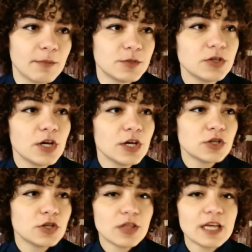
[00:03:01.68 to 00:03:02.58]
episode.
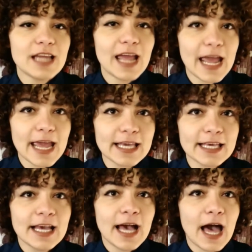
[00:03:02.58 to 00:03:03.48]
So that
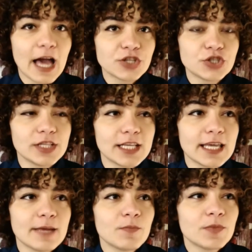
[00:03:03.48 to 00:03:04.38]
egg
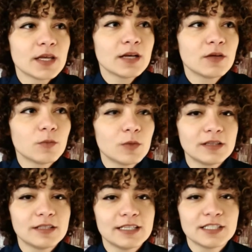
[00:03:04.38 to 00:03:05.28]
actually will
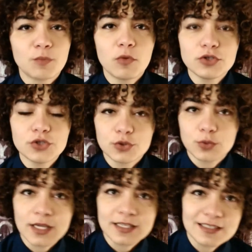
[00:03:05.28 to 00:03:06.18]
transport you
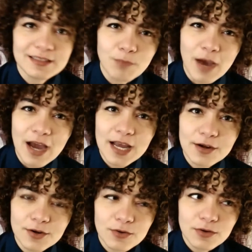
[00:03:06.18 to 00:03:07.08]
to a
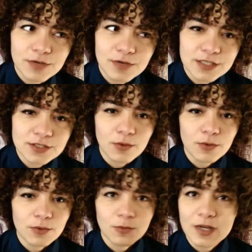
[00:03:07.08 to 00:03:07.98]
parallel universe
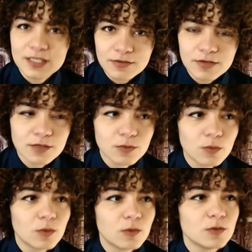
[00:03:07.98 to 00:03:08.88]
or whatever it
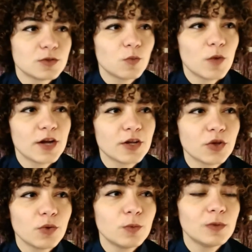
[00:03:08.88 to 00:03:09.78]
was, where
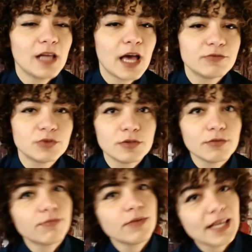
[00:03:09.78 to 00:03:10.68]
you will have to
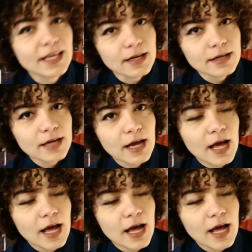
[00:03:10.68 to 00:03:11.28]
defeat